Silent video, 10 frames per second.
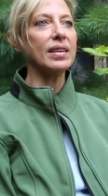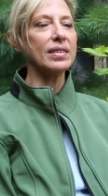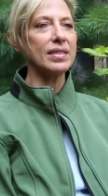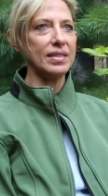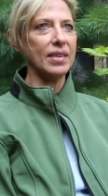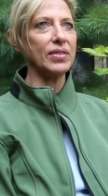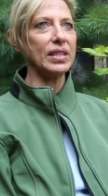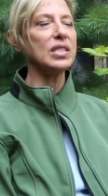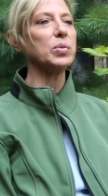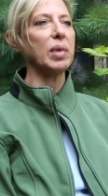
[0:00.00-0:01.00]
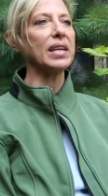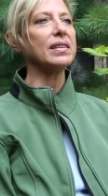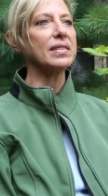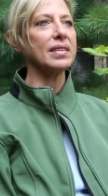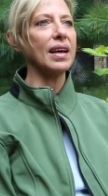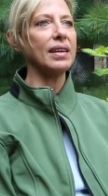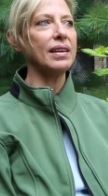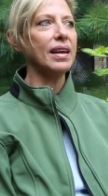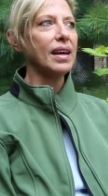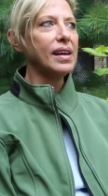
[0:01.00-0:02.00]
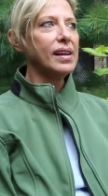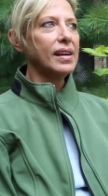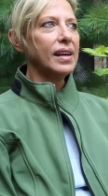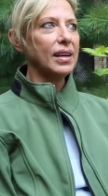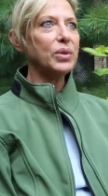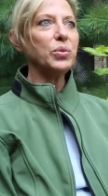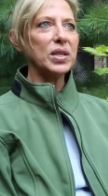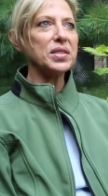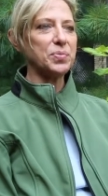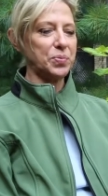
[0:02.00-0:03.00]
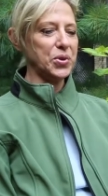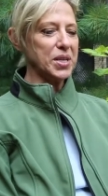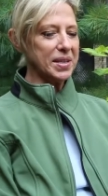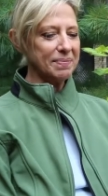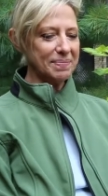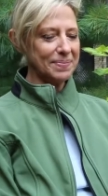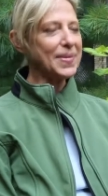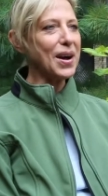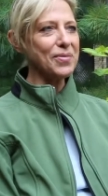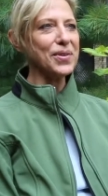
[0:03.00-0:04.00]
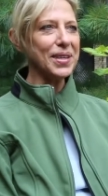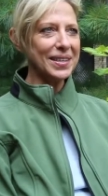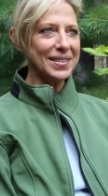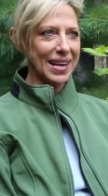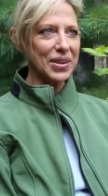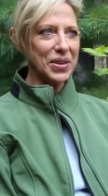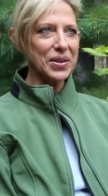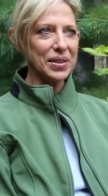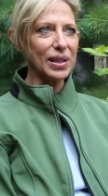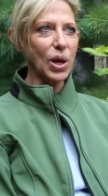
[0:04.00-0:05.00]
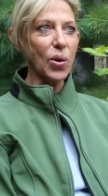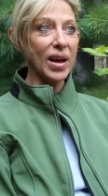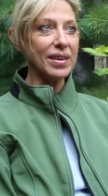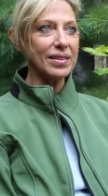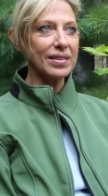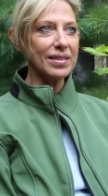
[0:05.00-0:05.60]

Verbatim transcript: It definitely spikes, and it was pretty hovering down there at the low end.